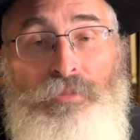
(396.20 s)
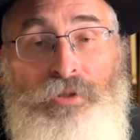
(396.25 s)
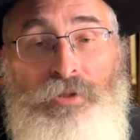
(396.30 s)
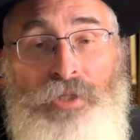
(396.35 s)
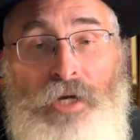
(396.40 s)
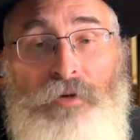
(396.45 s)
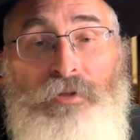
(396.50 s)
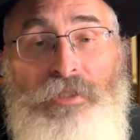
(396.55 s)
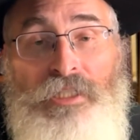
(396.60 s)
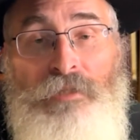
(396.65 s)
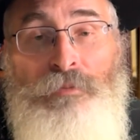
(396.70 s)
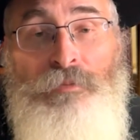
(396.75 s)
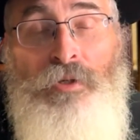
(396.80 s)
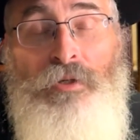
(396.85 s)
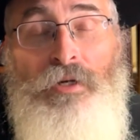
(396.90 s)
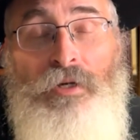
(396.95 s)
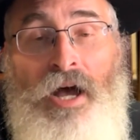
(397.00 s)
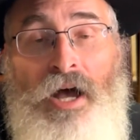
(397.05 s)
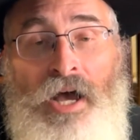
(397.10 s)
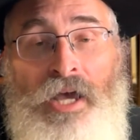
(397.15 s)
Prayer is
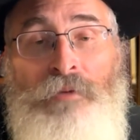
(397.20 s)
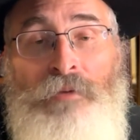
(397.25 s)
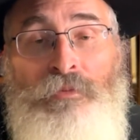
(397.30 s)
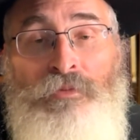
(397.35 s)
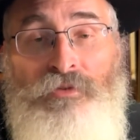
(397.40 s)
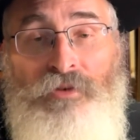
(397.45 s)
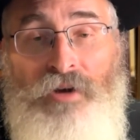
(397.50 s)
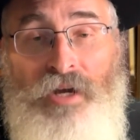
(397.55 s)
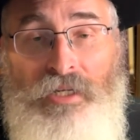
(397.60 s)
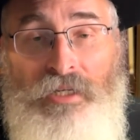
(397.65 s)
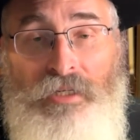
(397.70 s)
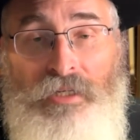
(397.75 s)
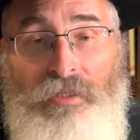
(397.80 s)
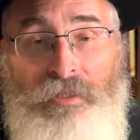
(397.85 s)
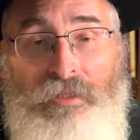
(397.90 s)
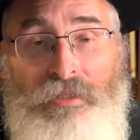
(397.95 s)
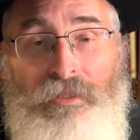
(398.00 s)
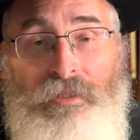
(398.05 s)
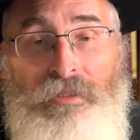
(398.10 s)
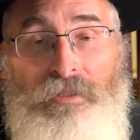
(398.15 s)
about, I am
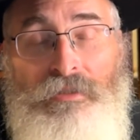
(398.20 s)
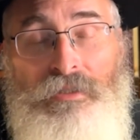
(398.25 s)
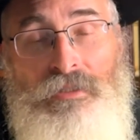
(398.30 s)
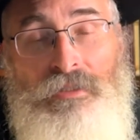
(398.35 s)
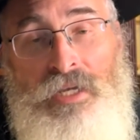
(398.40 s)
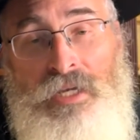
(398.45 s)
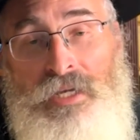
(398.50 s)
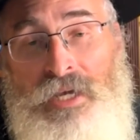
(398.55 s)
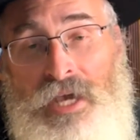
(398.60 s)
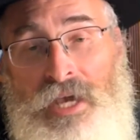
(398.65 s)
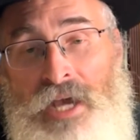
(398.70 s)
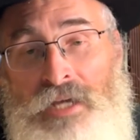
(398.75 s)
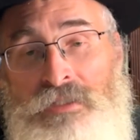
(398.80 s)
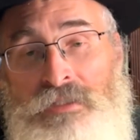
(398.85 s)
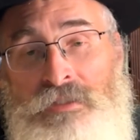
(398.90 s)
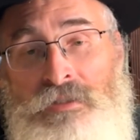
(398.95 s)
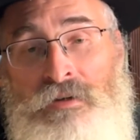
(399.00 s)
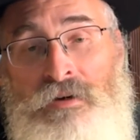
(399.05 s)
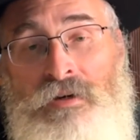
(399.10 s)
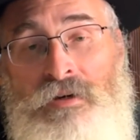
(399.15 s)
ready to take
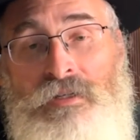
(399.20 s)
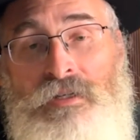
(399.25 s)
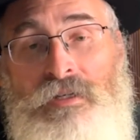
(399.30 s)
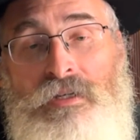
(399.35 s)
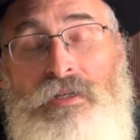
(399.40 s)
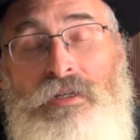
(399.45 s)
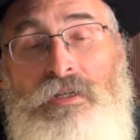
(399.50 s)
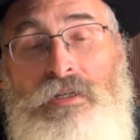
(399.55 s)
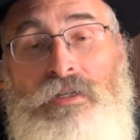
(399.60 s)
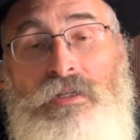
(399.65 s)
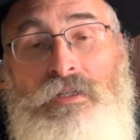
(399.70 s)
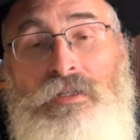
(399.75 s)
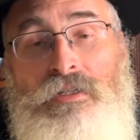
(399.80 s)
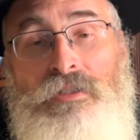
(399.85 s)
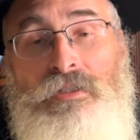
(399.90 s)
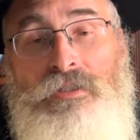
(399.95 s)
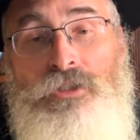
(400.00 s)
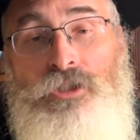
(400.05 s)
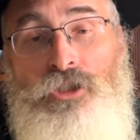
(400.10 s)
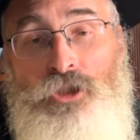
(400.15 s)
action, God.
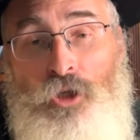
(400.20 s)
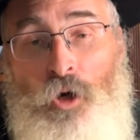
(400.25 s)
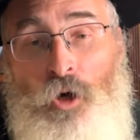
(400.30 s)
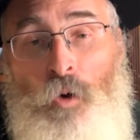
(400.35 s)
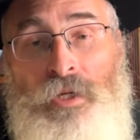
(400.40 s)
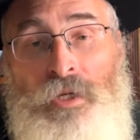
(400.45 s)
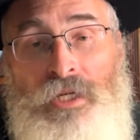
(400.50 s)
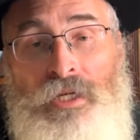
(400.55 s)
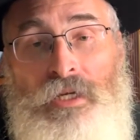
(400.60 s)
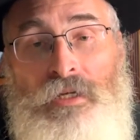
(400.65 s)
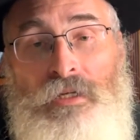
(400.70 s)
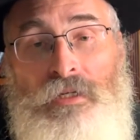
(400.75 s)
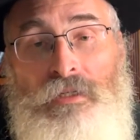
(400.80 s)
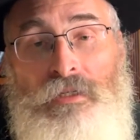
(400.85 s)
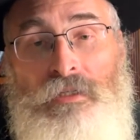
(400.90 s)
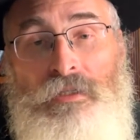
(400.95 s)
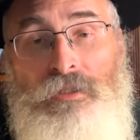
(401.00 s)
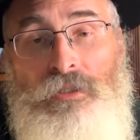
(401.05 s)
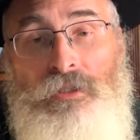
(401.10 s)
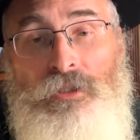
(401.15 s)
Show me.
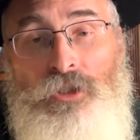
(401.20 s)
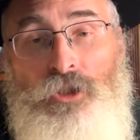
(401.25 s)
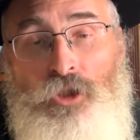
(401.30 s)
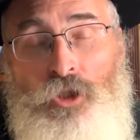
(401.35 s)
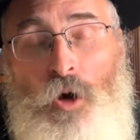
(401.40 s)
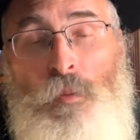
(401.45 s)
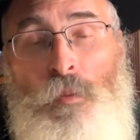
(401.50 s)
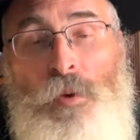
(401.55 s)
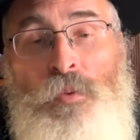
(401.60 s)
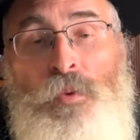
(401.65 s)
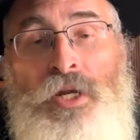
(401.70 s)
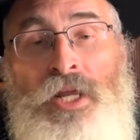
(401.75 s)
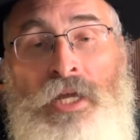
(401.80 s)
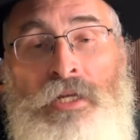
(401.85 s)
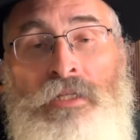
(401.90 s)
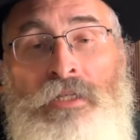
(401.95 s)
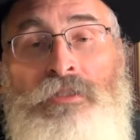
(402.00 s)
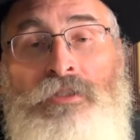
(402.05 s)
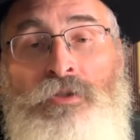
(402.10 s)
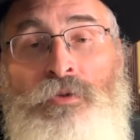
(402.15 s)
Show me what
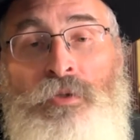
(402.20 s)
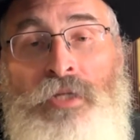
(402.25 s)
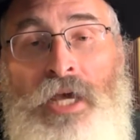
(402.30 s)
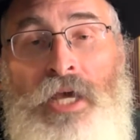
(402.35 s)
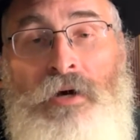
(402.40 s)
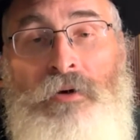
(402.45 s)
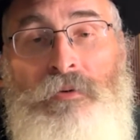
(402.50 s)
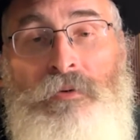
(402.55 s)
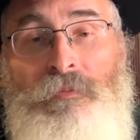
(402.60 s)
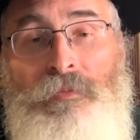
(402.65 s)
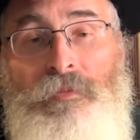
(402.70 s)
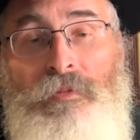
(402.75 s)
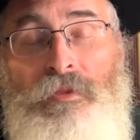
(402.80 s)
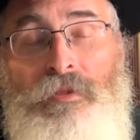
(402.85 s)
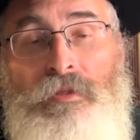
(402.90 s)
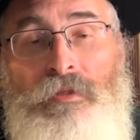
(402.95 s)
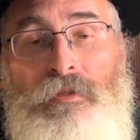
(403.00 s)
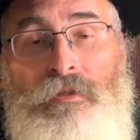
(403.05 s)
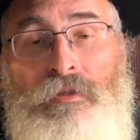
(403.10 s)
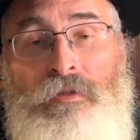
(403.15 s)
I need to do now
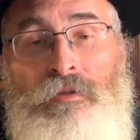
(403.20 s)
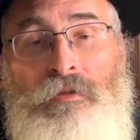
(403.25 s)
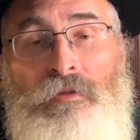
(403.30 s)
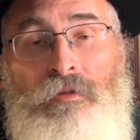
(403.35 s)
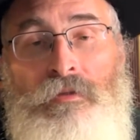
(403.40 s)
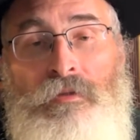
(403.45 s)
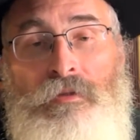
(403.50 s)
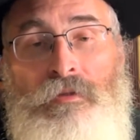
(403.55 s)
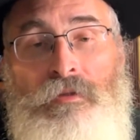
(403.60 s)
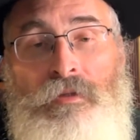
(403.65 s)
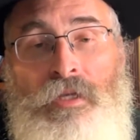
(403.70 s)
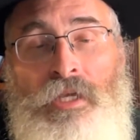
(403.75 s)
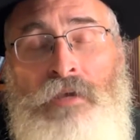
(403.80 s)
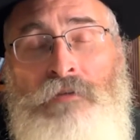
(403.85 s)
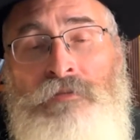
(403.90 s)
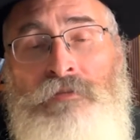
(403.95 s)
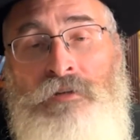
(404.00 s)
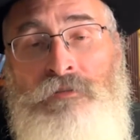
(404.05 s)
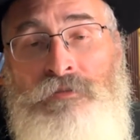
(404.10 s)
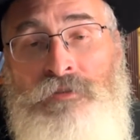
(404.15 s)

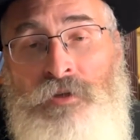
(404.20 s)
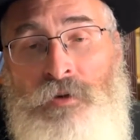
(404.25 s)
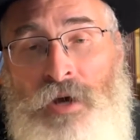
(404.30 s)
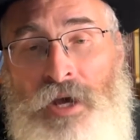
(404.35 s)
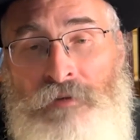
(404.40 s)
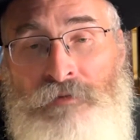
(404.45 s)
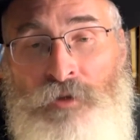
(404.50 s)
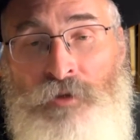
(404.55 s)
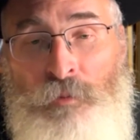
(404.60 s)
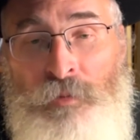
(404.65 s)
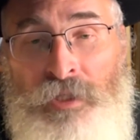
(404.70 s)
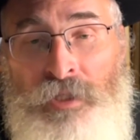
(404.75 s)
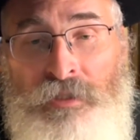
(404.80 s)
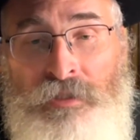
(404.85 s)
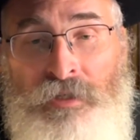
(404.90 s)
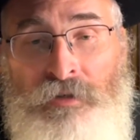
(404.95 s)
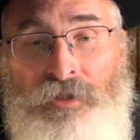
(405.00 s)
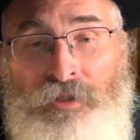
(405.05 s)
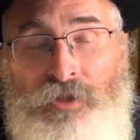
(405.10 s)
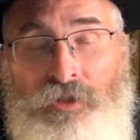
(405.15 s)
even if you have no
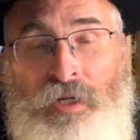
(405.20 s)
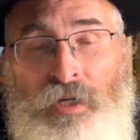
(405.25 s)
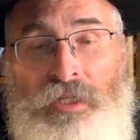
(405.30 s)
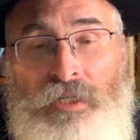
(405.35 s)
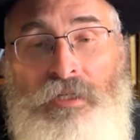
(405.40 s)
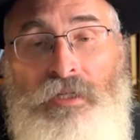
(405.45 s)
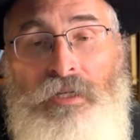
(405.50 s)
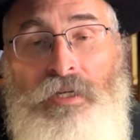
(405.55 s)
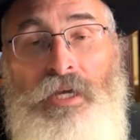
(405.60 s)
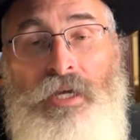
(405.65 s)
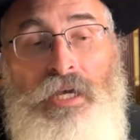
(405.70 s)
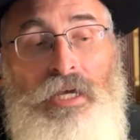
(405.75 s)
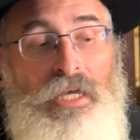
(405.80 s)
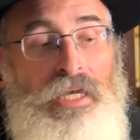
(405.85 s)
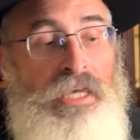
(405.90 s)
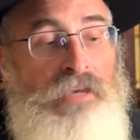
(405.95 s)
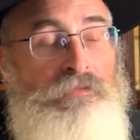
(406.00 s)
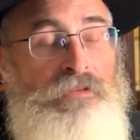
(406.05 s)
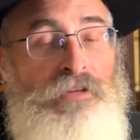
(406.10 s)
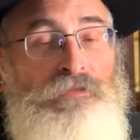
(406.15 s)
military training,
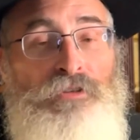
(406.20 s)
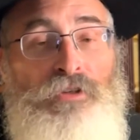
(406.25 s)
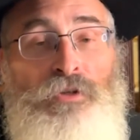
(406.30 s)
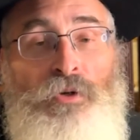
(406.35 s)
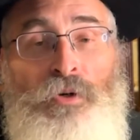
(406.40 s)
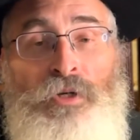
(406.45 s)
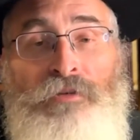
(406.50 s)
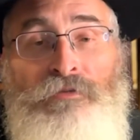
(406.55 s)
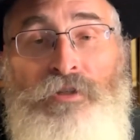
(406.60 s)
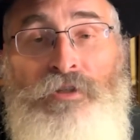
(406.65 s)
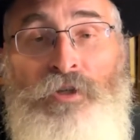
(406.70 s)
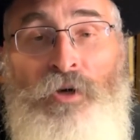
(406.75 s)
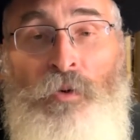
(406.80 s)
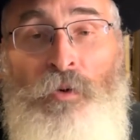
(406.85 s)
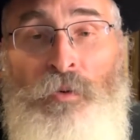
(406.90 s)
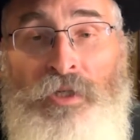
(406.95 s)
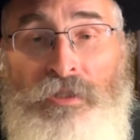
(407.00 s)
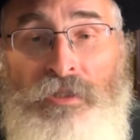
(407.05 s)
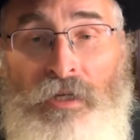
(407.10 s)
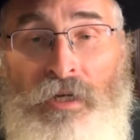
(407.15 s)
even if you don't even know
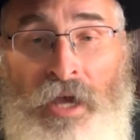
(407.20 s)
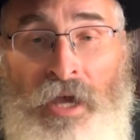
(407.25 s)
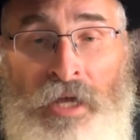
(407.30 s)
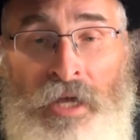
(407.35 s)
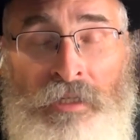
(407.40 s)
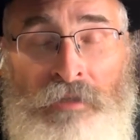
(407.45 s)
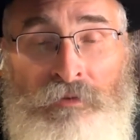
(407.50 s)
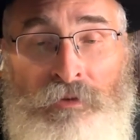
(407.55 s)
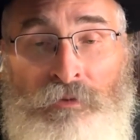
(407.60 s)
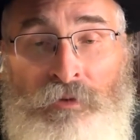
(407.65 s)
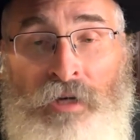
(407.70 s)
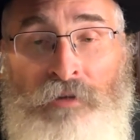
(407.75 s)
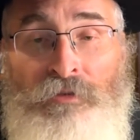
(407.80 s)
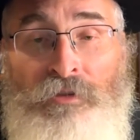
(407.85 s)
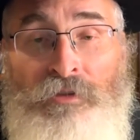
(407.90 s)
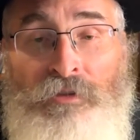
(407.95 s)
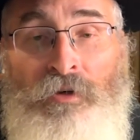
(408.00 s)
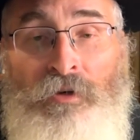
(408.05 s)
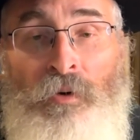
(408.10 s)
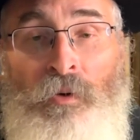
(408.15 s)
which end of a
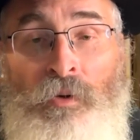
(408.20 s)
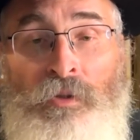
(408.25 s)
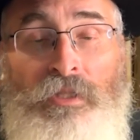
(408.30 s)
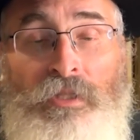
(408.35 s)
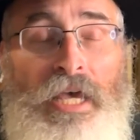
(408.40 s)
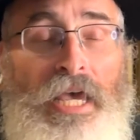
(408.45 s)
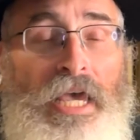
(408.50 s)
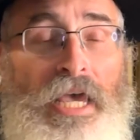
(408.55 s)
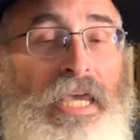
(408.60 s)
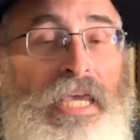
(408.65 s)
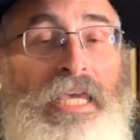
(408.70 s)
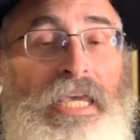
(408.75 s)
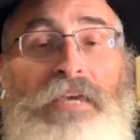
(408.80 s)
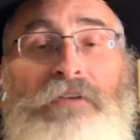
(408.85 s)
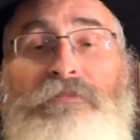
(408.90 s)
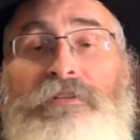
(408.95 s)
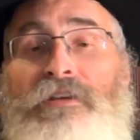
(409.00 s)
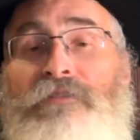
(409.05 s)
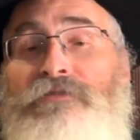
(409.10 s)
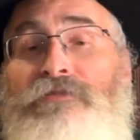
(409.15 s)
rifle to hold,
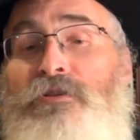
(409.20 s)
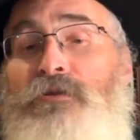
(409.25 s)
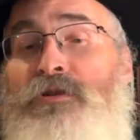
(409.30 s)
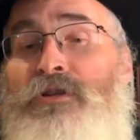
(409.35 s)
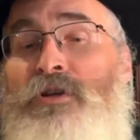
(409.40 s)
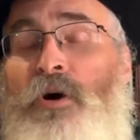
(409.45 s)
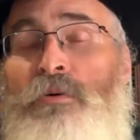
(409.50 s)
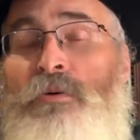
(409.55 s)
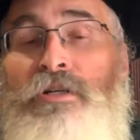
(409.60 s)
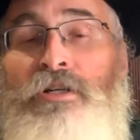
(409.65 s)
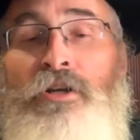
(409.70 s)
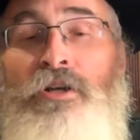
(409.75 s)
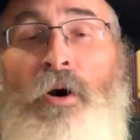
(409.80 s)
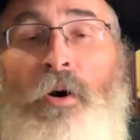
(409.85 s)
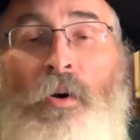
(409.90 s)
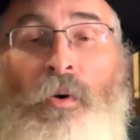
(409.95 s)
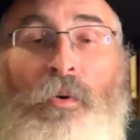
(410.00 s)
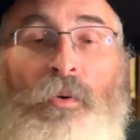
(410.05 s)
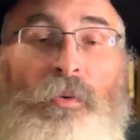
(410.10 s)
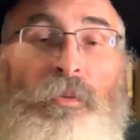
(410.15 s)
even if you don't
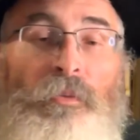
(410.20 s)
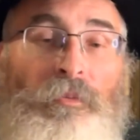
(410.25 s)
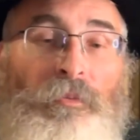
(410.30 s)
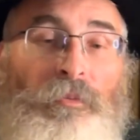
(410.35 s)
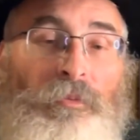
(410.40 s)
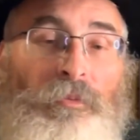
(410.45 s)
know